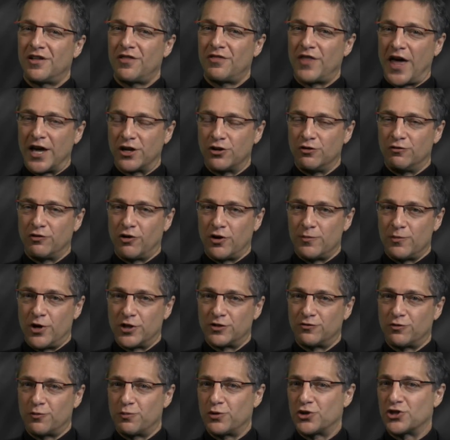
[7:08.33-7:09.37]
Thank you very
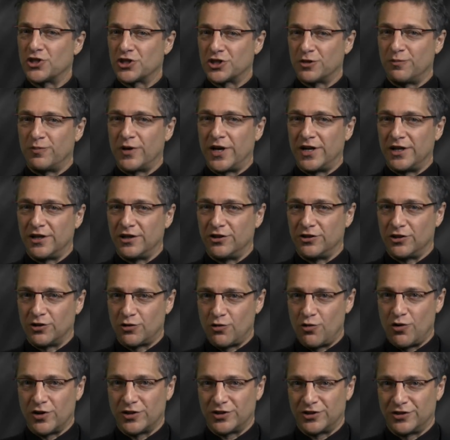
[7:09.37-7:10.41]
much for participating in the
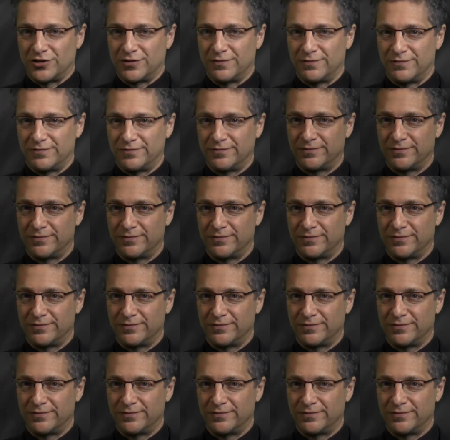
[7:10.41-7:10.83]
course.